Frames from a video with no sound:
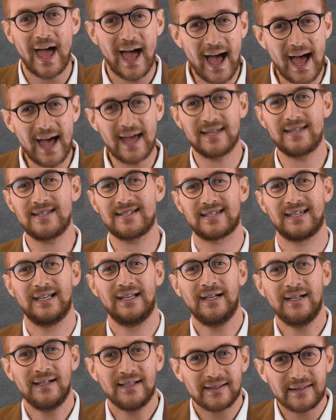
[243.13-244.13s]
And
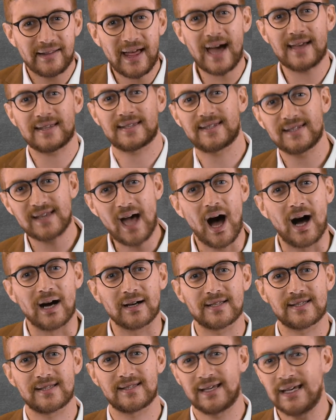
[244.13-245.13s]
that
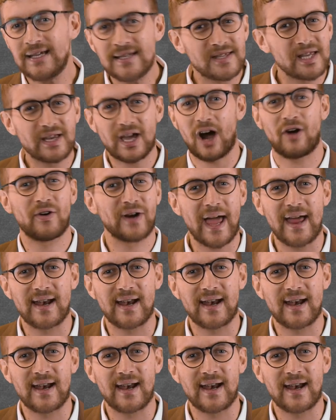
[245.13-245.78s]
sucks. He's the current